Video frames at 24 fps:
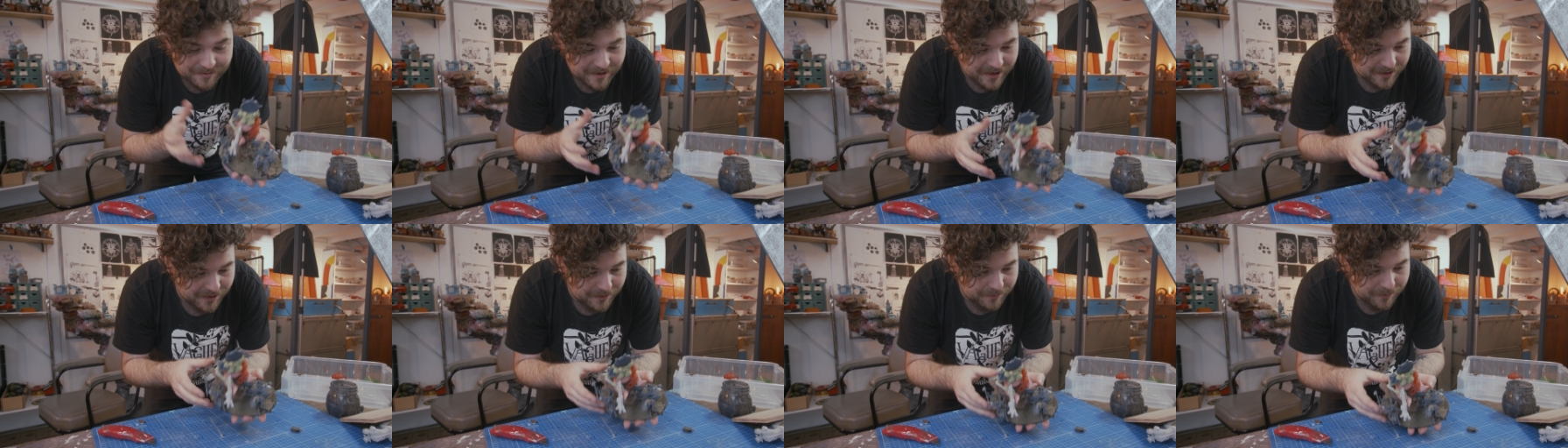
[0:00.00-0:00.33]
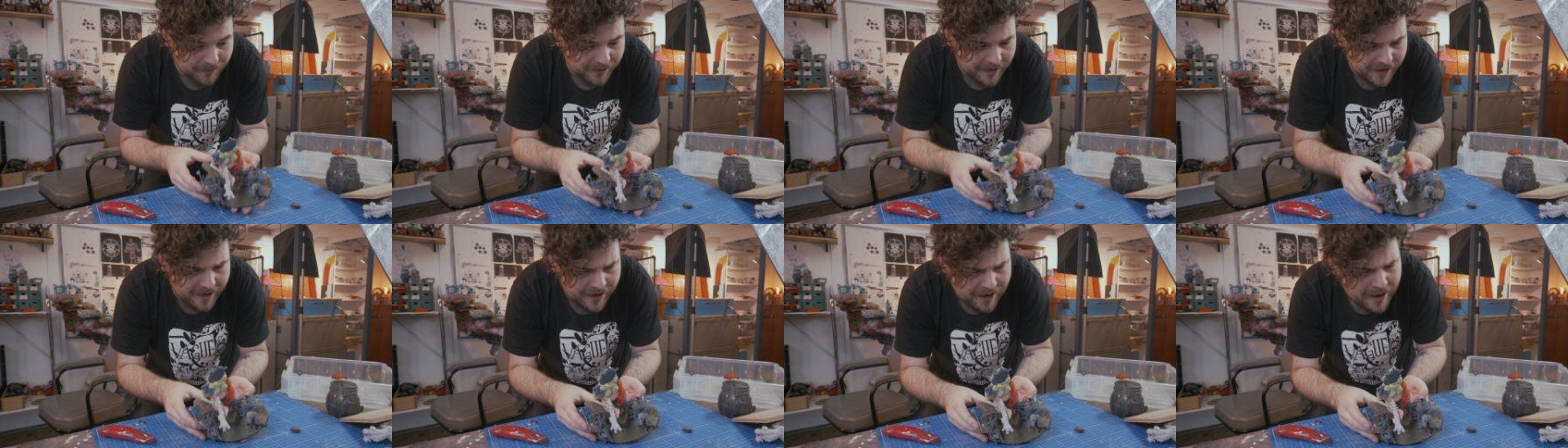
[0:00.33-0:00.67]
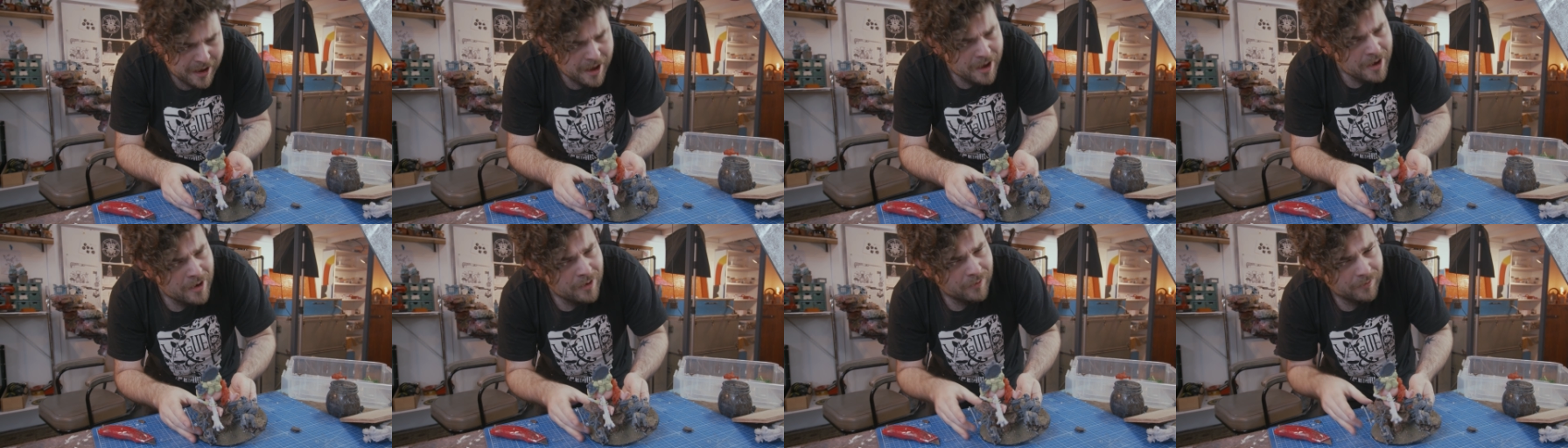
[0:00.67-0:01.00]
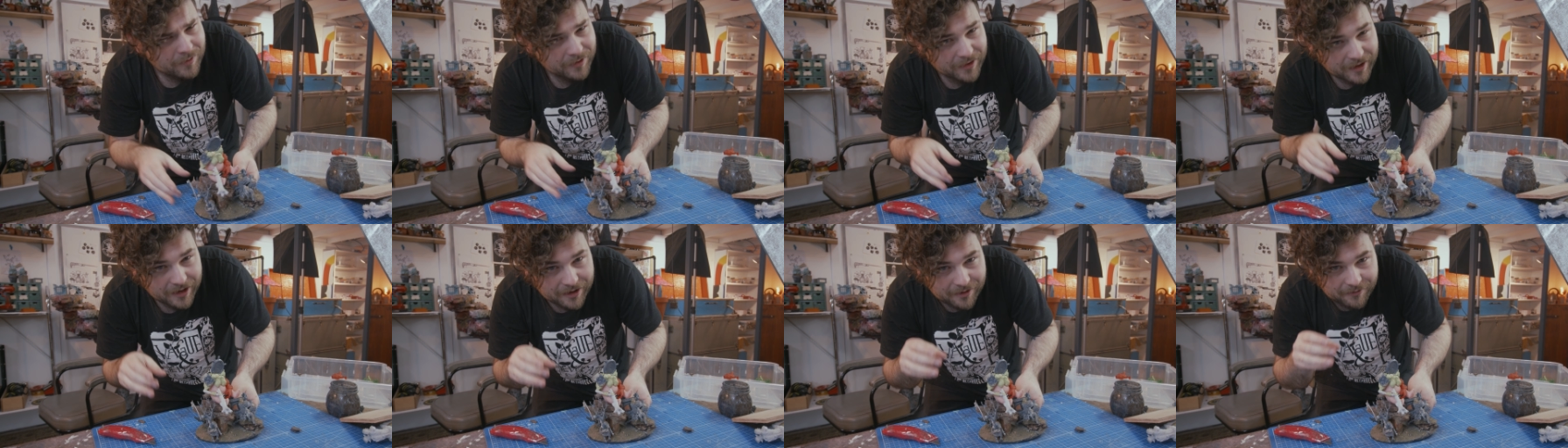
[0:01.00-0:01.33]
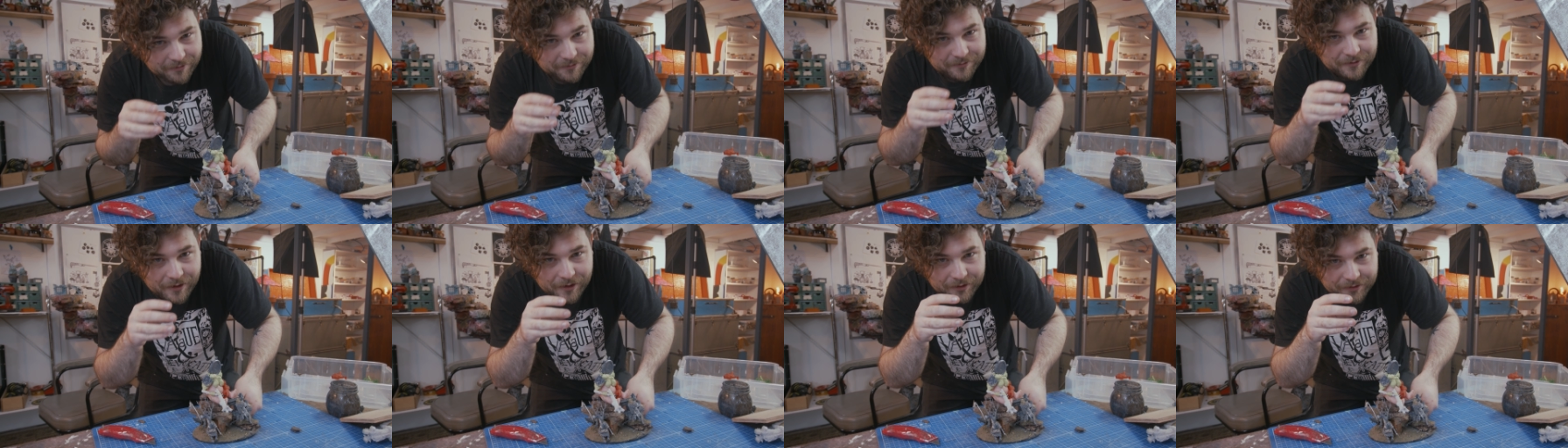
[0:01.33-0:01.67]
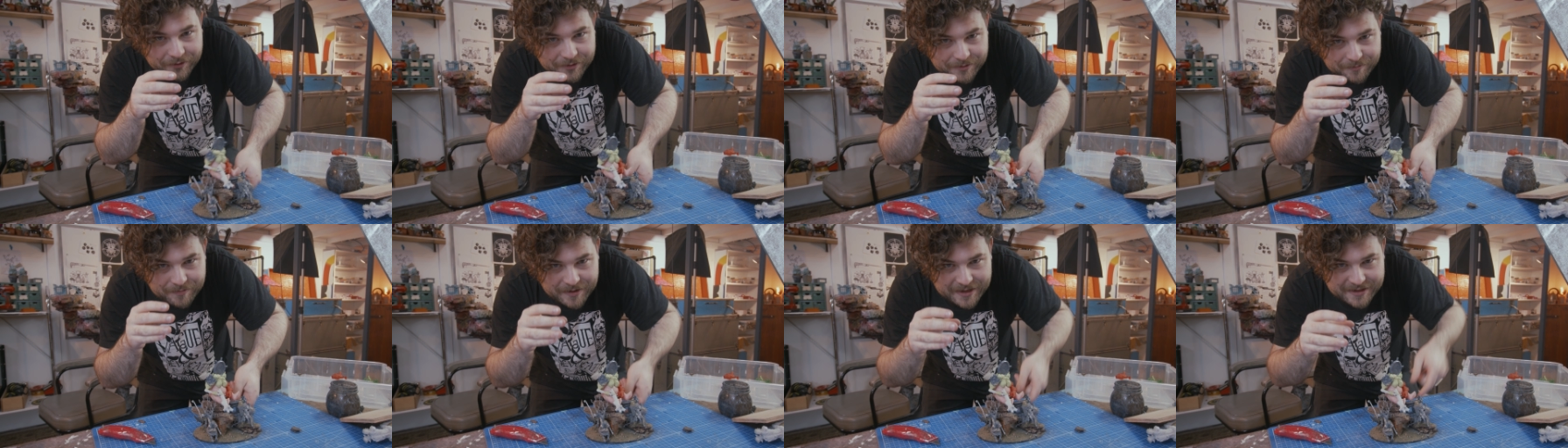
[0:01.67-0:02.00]
that you play with like a
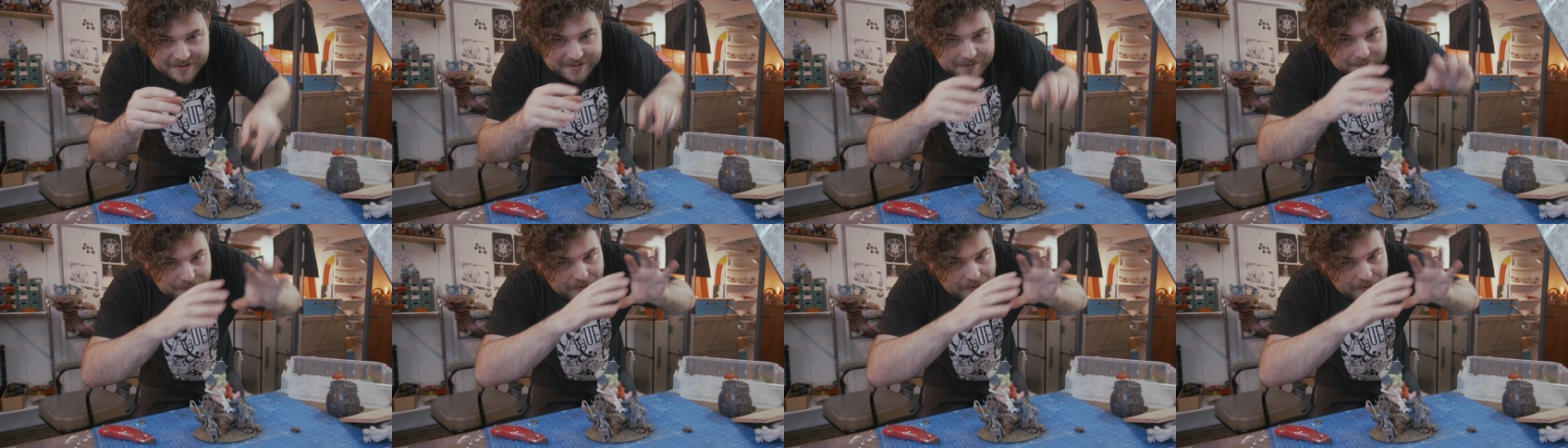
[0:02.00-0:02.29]
folded piece of